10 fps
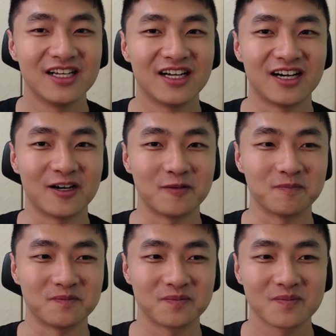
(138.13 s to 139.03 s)

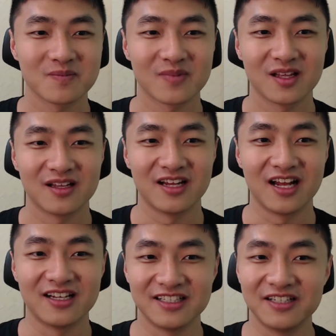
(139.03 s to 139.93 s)
Um,
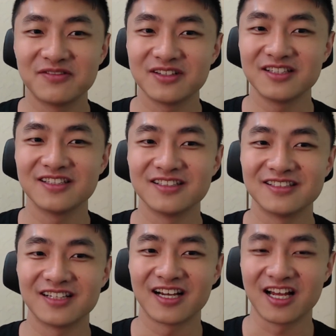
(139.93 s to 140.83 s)
even
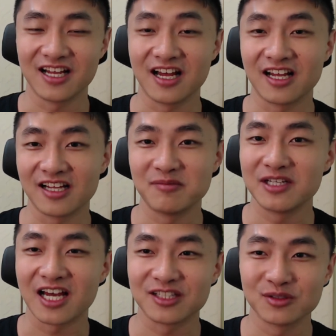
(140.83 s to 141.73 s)
I, I mean,
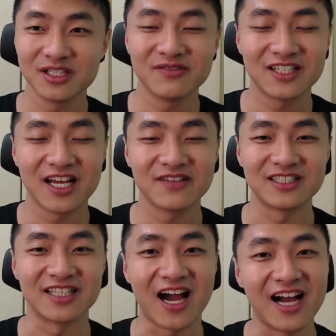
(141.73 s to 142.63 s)
I don't even have
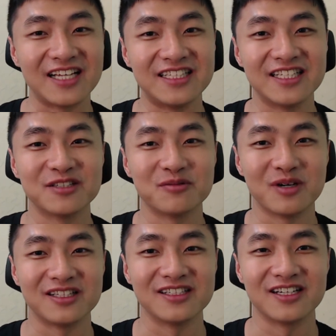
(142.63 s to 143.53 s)
an idea
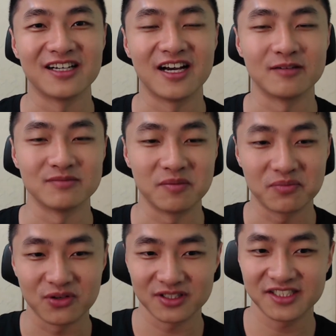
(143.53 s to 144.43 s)
whether the
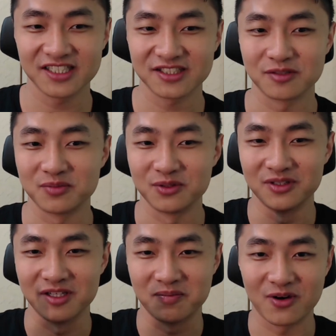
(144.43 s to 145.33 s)
process to
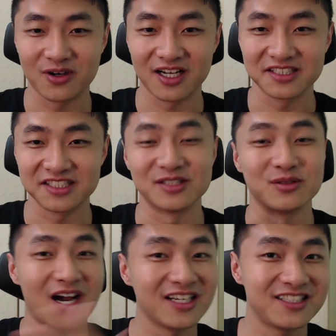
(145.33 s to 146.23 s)
put the podcast into
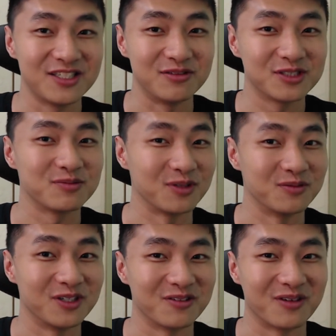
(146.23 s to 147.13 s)
iTunes will
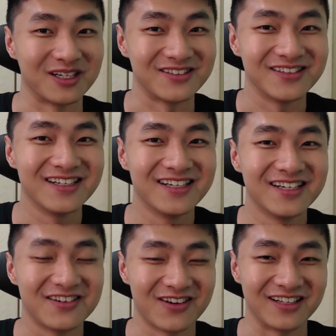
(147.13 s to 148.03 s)
work well
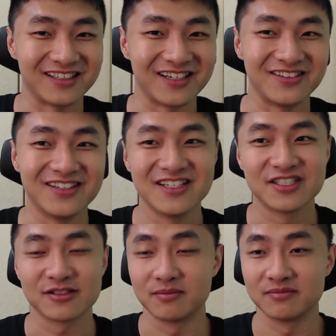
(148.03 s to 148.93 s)
right now.
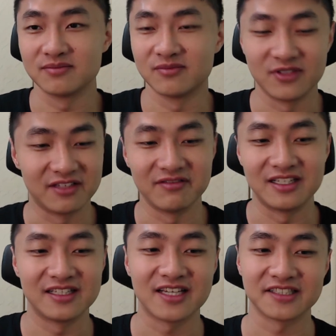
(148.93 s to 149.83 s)
So I'm really,
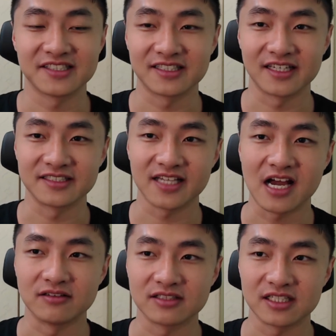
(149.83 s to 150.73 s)
really testing things
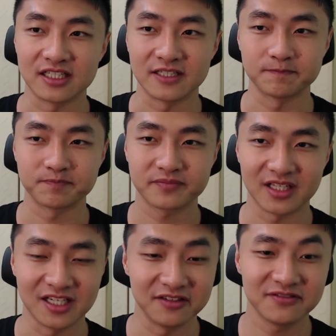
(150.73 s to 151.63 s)
out.
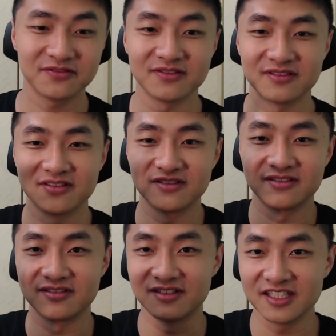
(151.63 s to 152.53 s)
If
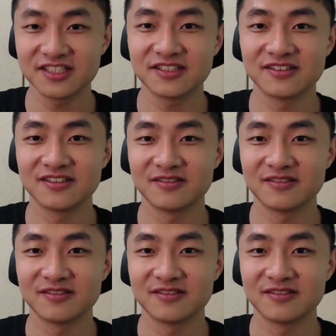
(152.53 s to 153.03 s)
this